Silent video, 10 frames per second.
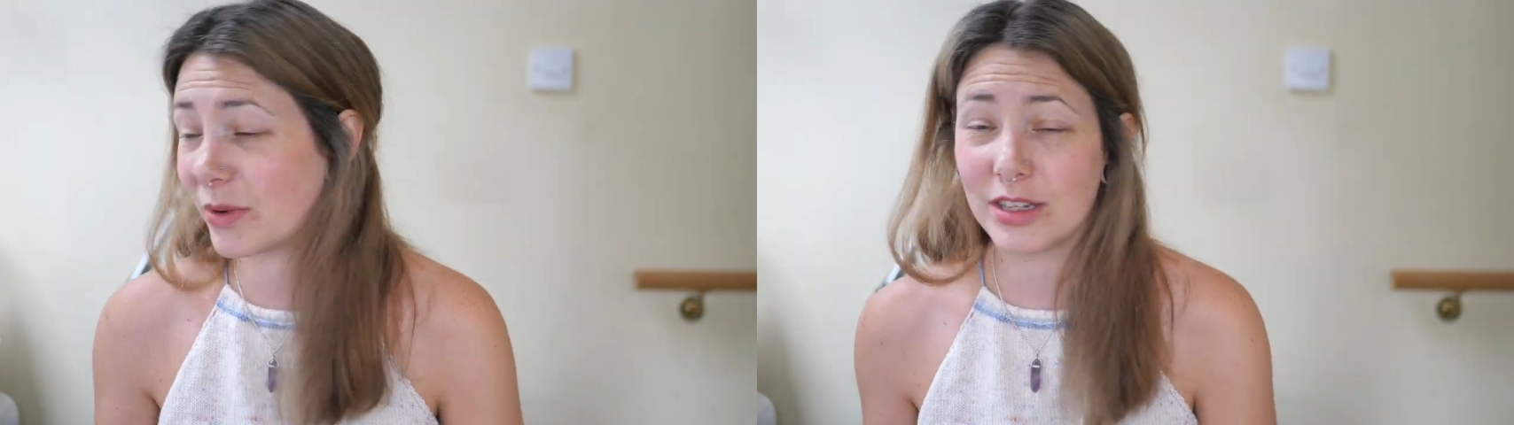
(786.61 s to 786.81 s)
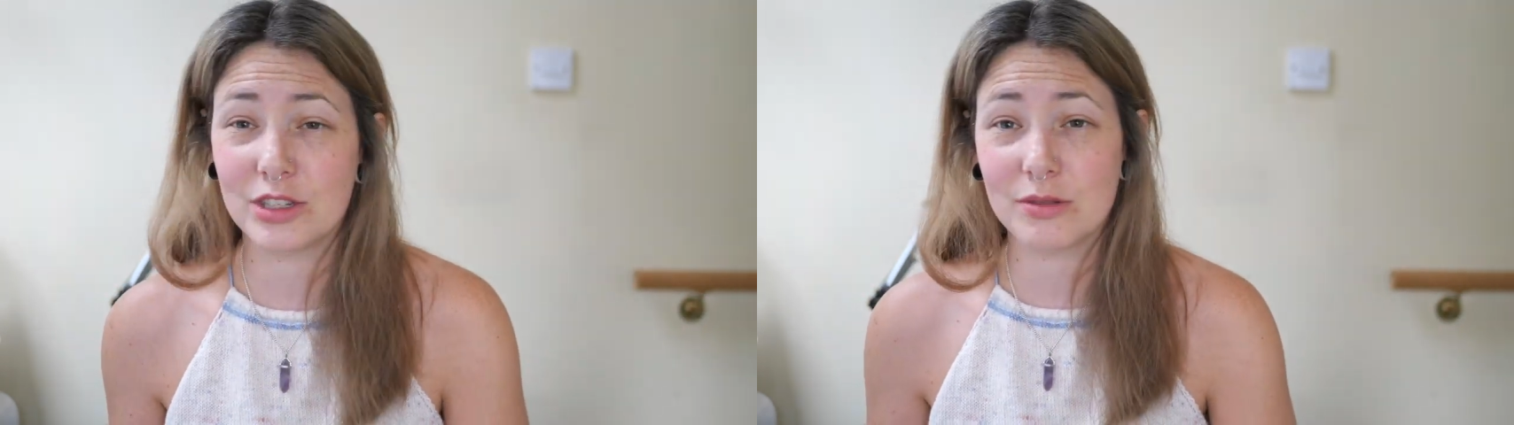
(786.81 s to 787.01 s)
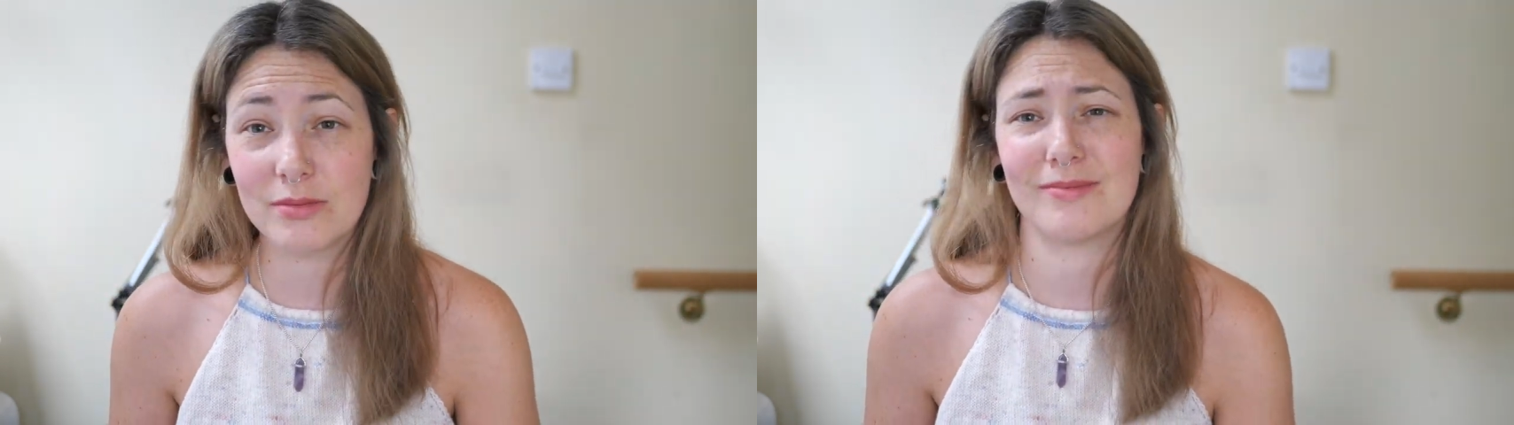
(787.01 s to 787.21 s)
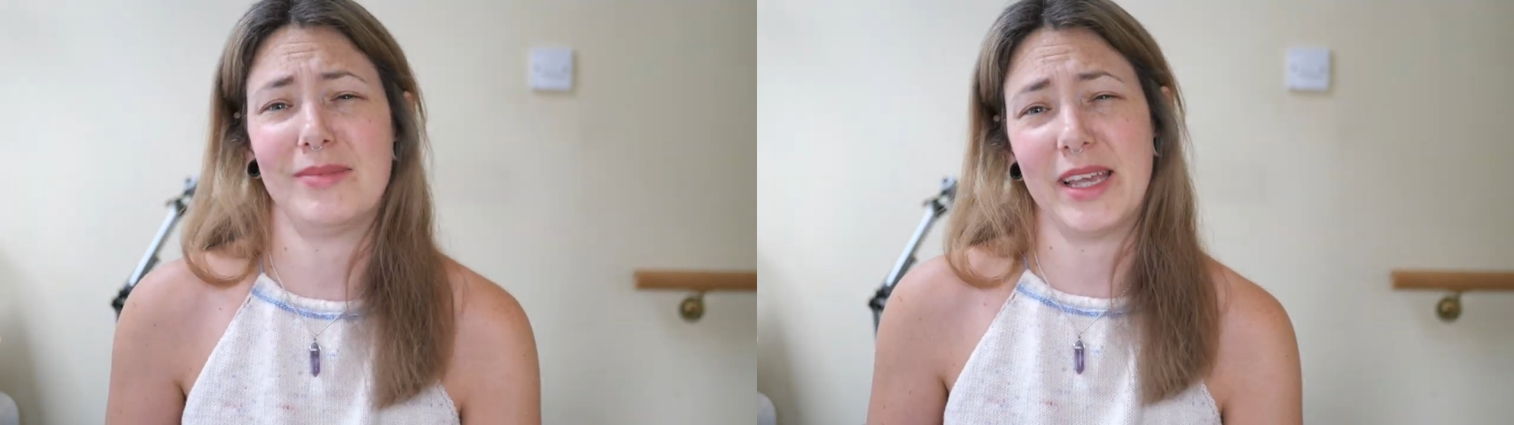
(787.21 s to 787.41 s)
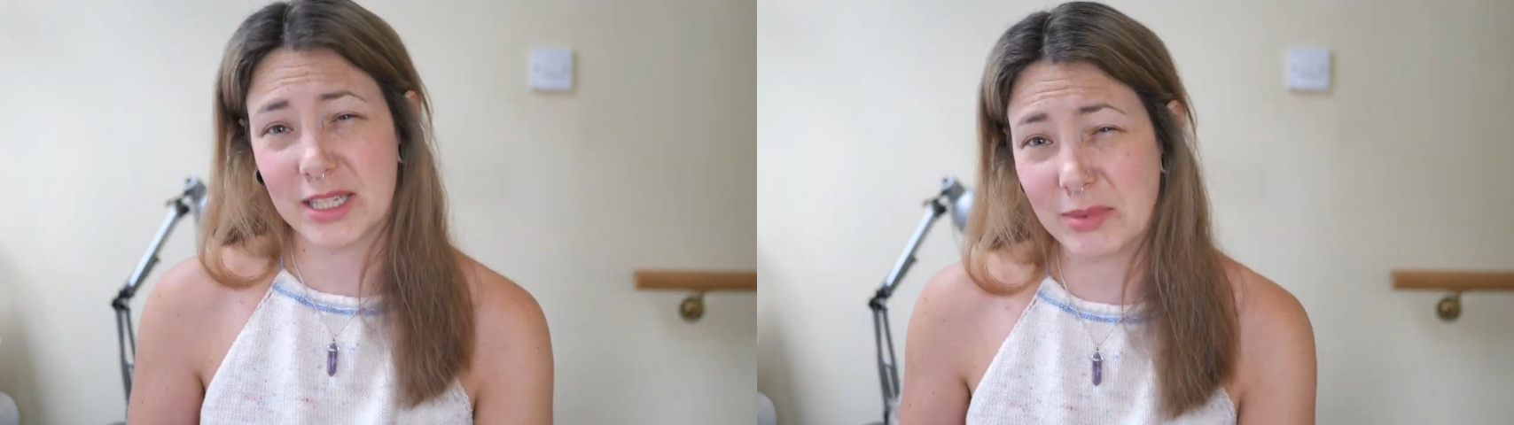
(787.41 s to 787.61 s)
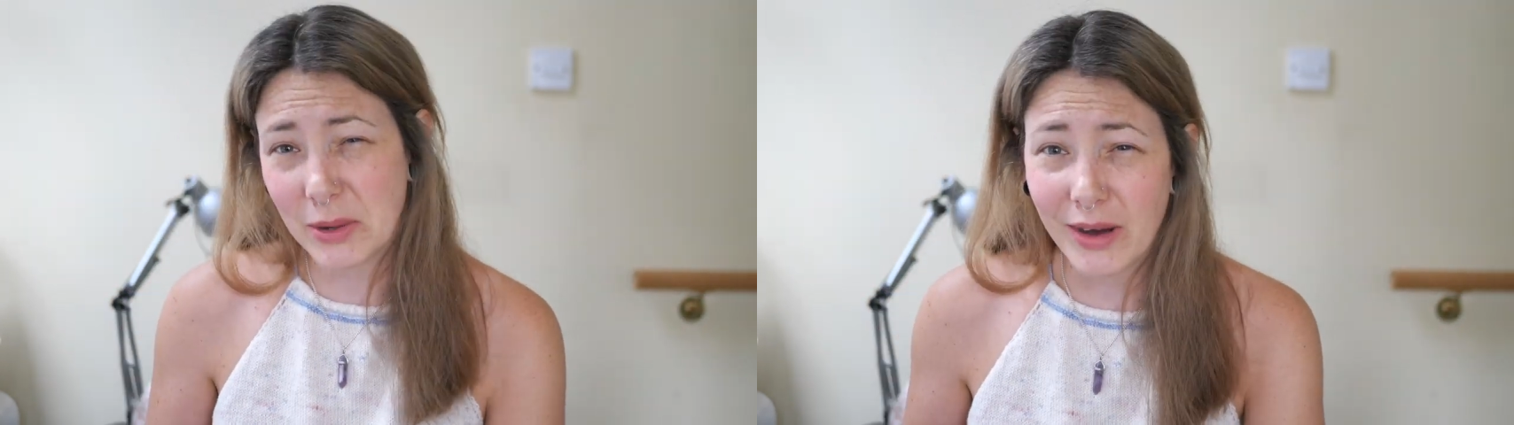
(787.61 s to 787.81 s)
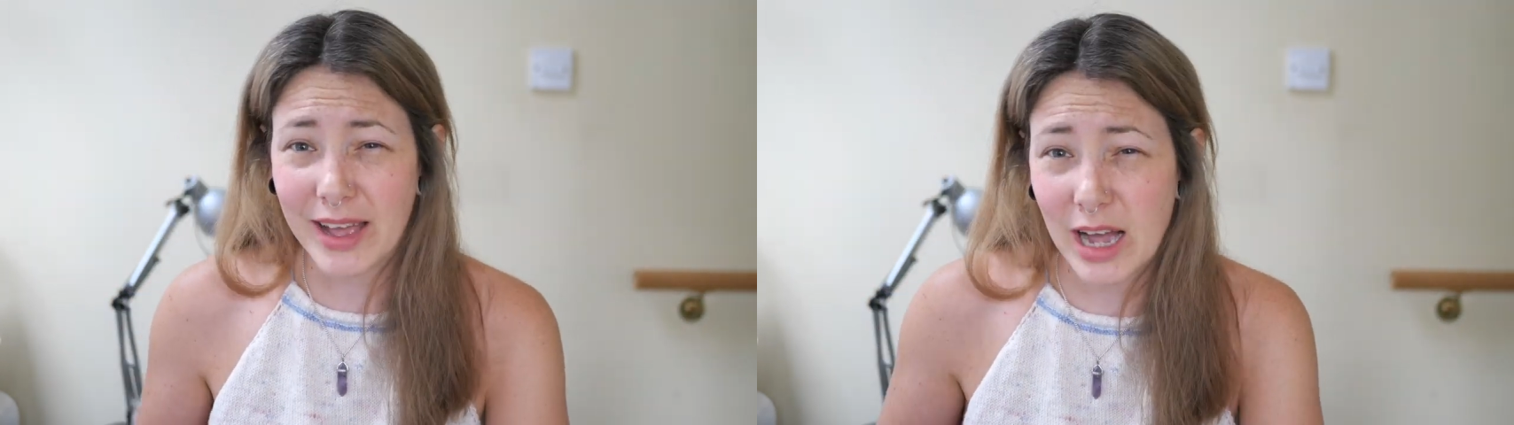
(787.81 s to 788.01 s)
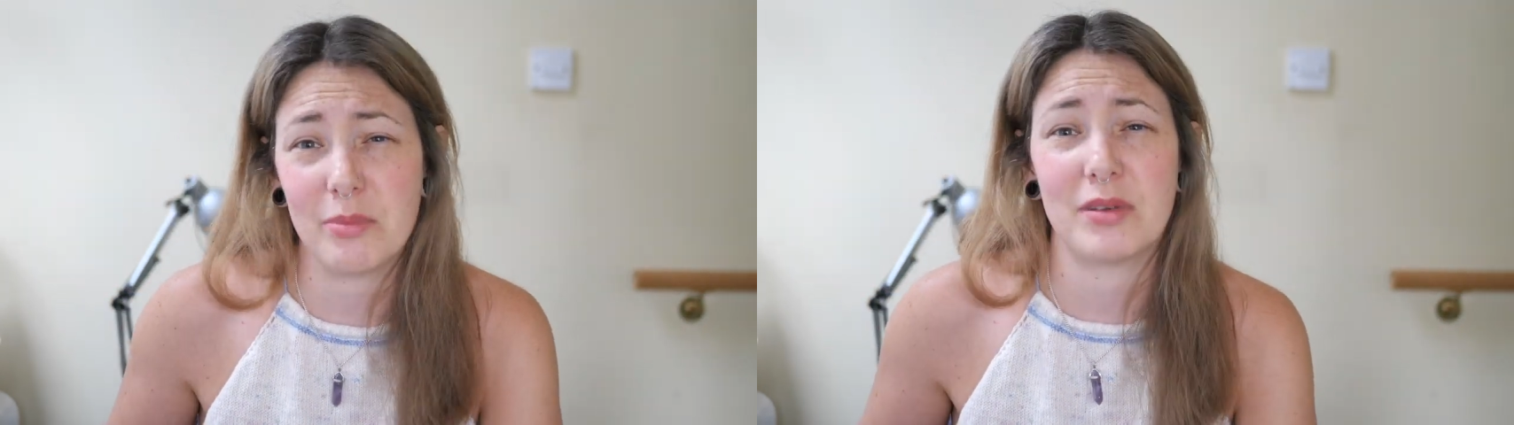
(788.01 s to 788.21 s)
which makes me quite
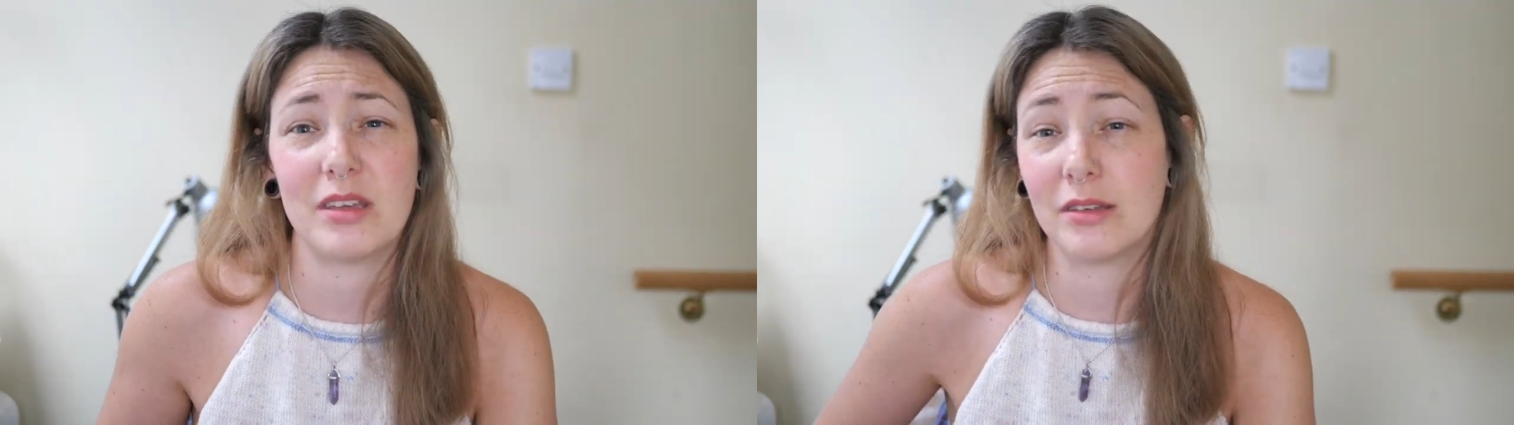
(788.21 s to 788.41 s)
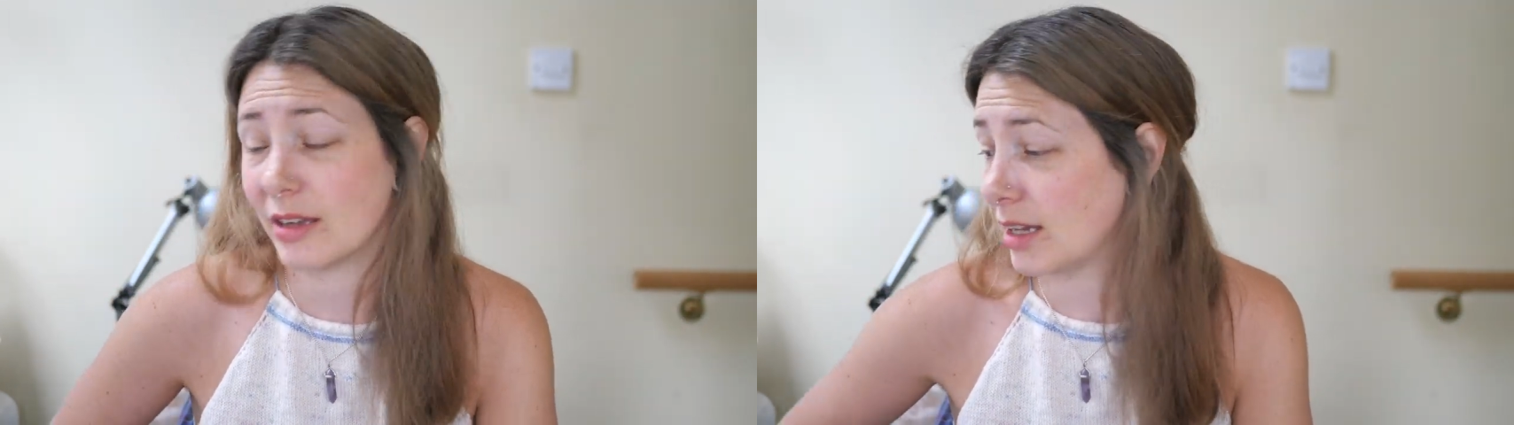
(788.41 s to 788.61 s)
happy